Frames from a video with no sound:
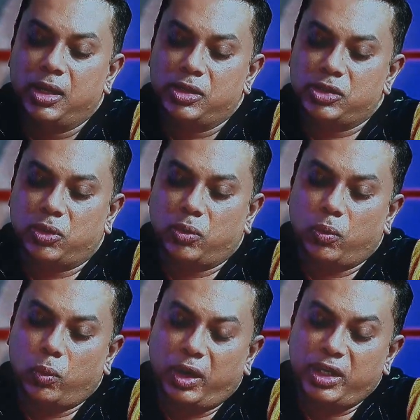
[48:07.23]
So
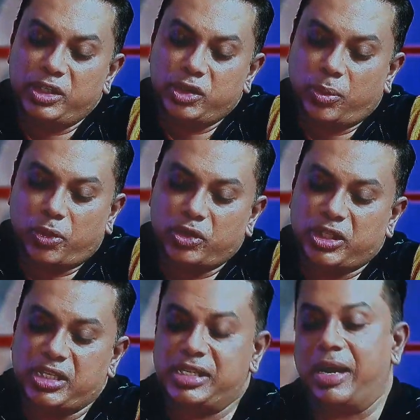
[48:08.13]
what is your
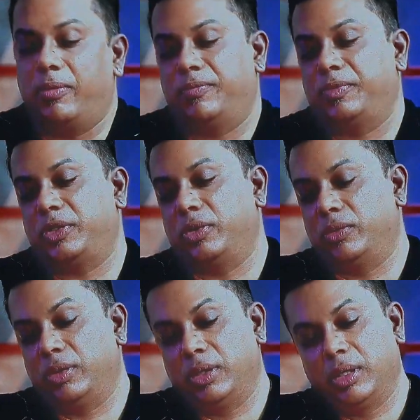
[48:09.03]
process now? So
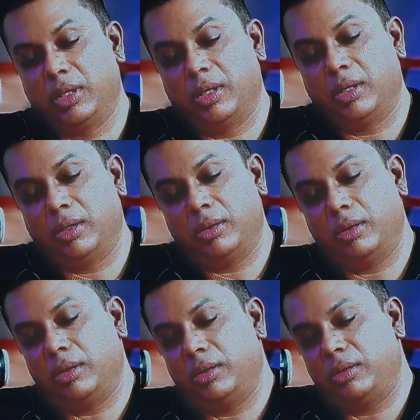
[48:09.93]

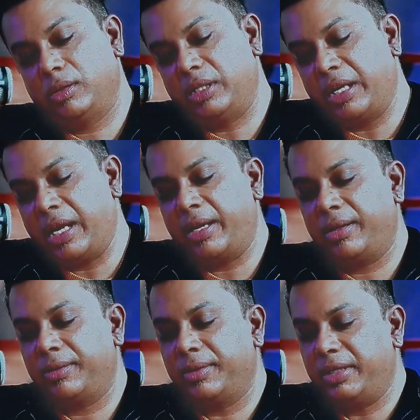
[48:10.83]

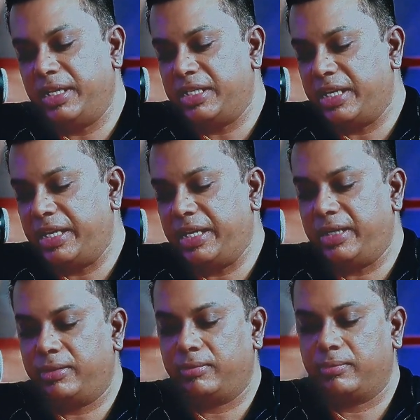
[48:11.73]
singing,
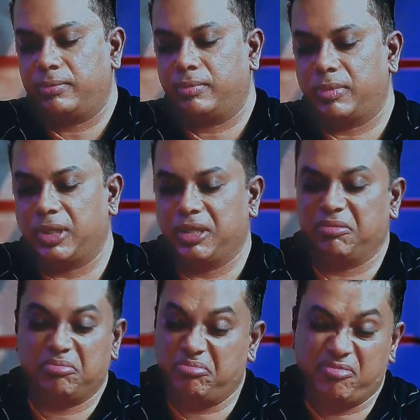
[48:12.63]
DJing, the
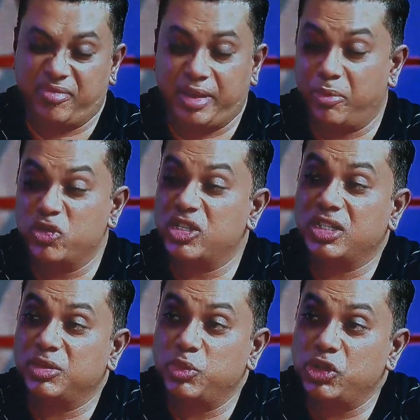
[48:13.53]

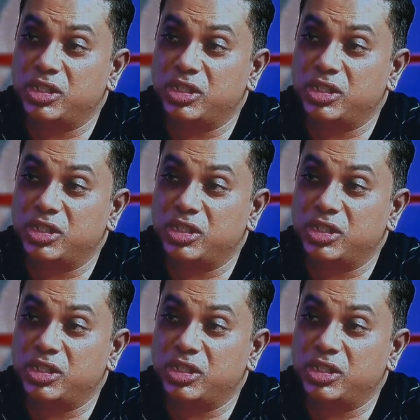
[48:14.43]
musicals.